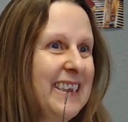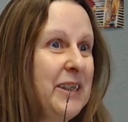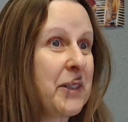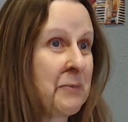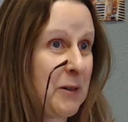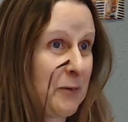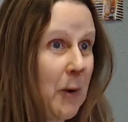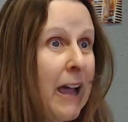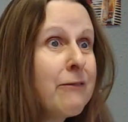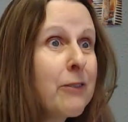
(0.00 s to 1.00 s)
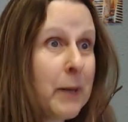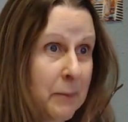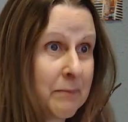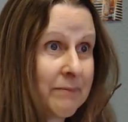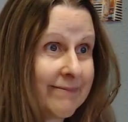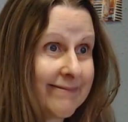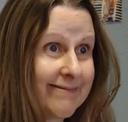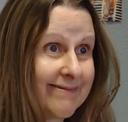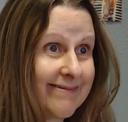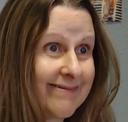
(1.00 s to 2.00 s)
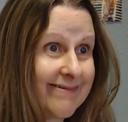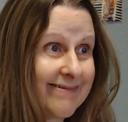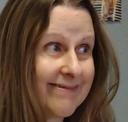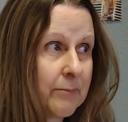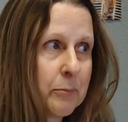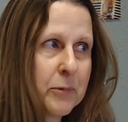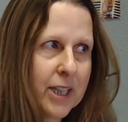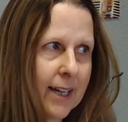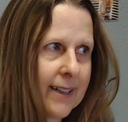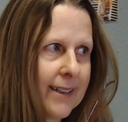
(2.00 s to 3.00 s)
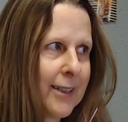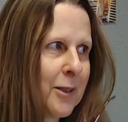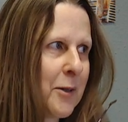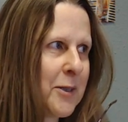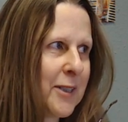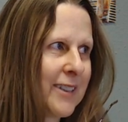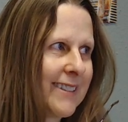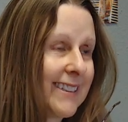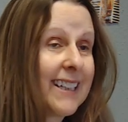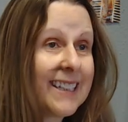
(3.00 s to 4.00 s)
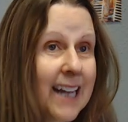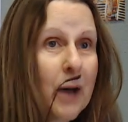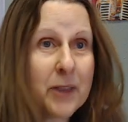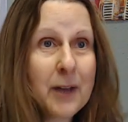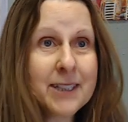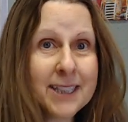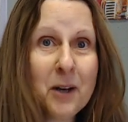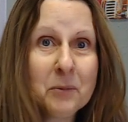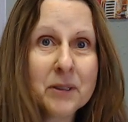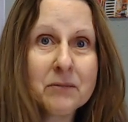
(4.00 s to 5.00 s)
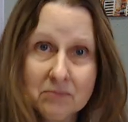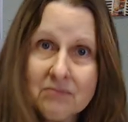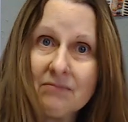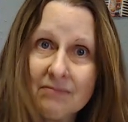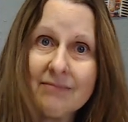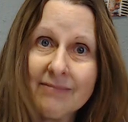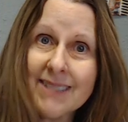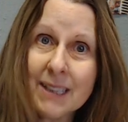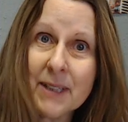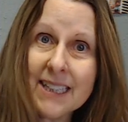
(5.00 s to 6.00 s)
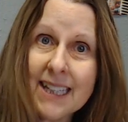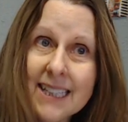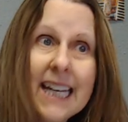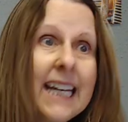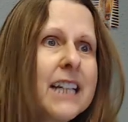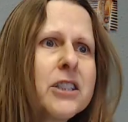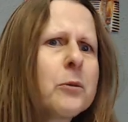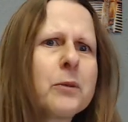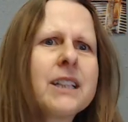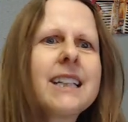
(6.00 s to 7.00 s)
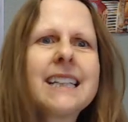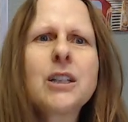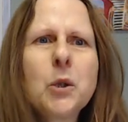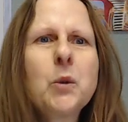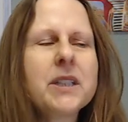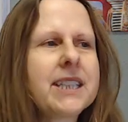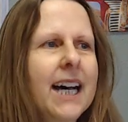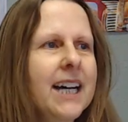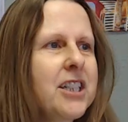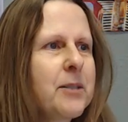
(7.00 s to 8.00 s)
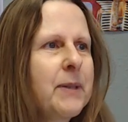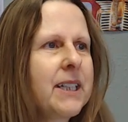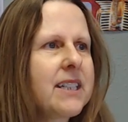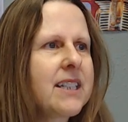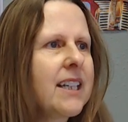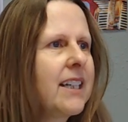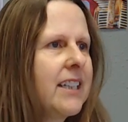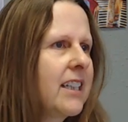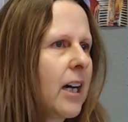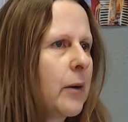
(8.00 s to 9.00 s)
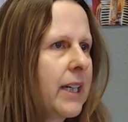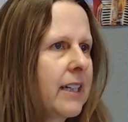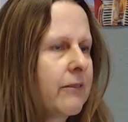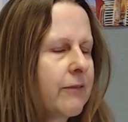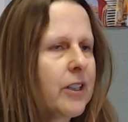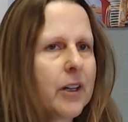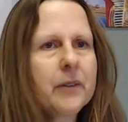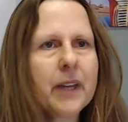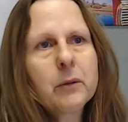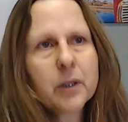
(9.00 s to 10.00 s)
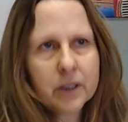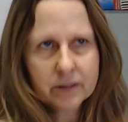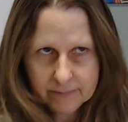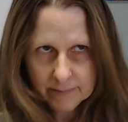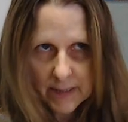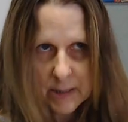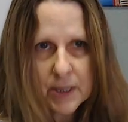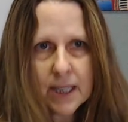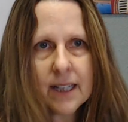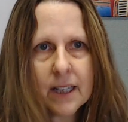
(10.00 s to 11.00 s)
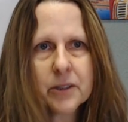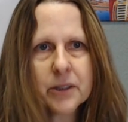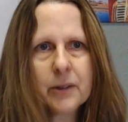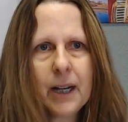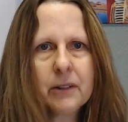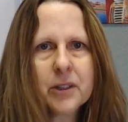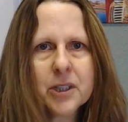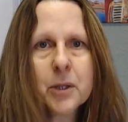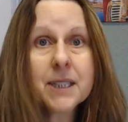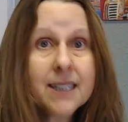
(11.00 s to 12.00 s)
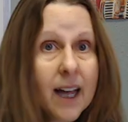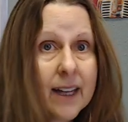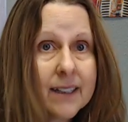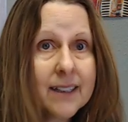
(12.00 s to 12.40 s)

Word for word: You can move away from Him, but you can't get any closer, not without His help. Does that make sense? It's a really cool touch because, you know, in Inferno, they were, as we said, under the ground, there's no sun.